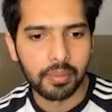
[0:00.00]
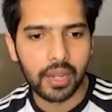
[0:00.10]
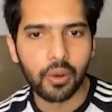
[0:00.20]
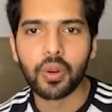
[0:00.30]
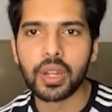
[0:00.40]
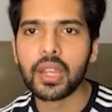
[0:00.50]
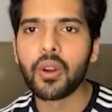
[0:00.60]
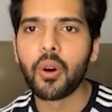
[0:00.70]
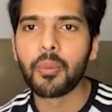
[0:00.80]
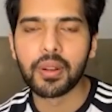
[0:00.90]
My only
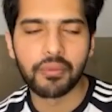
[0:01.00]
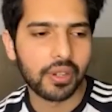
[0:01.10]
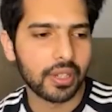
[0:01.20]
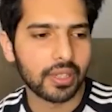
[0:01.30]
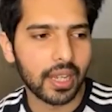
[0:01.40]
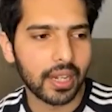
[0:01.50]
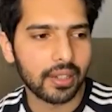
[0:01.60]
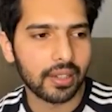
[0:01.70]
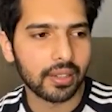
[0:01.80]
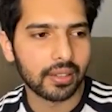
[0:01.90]
hope and wish is
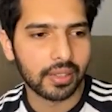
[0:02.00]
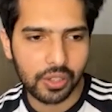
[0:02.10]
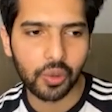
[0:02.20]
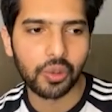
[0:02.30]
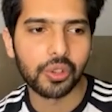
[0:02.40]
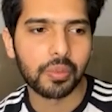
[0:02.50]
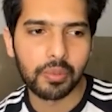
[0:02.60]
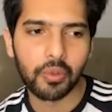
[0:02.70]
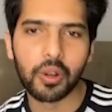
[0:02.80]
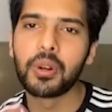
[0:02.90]
that the show should
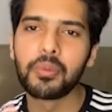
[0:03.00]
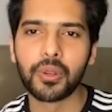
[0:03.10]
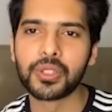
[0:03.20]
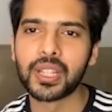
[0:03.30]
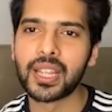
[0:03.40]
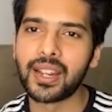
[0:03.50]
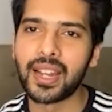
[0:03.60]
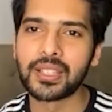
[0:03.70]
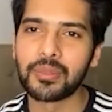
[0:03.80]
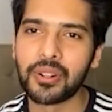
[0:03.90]
be more about music and
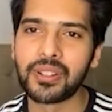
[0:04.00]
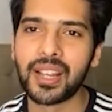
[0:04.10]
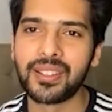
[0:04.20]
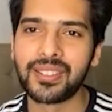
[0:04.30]
less about the other